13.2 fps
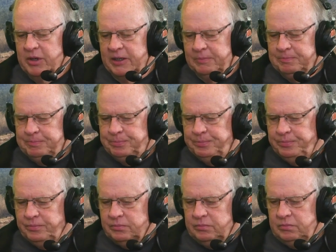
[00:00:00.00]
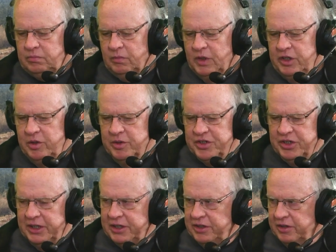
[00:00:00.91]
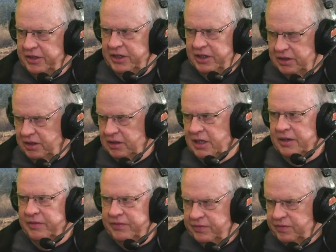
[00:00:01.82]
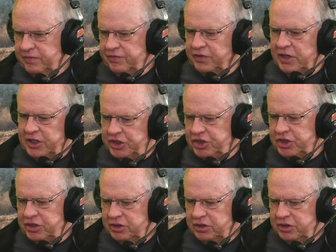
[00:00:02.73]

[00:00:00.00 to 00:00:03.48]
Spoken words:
But you as an editor get a lot of fresh